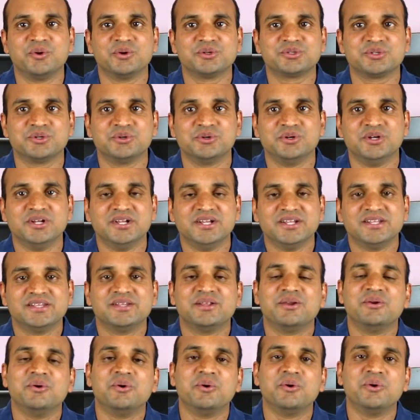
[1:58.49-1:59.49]
so the
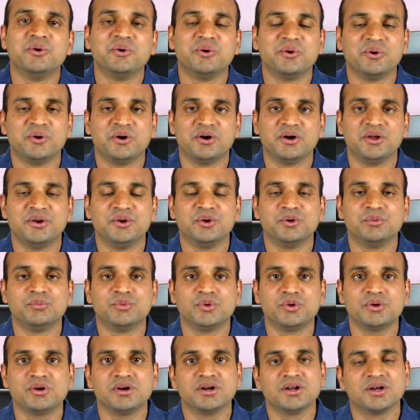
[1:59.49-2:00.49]
logo no
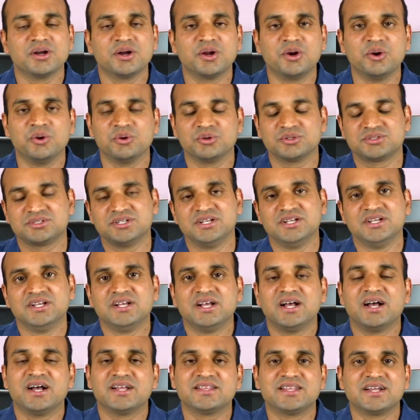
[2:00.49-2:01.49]
more glows.
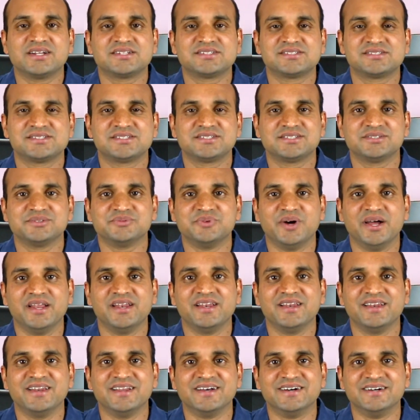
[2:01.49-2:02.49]
That's
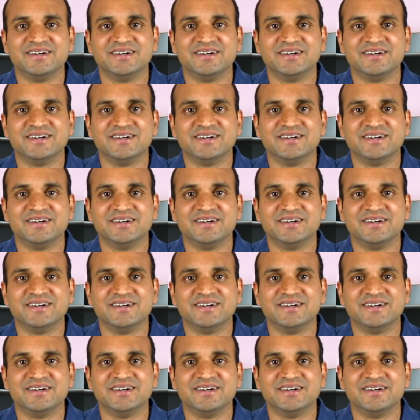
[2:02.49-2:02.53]
one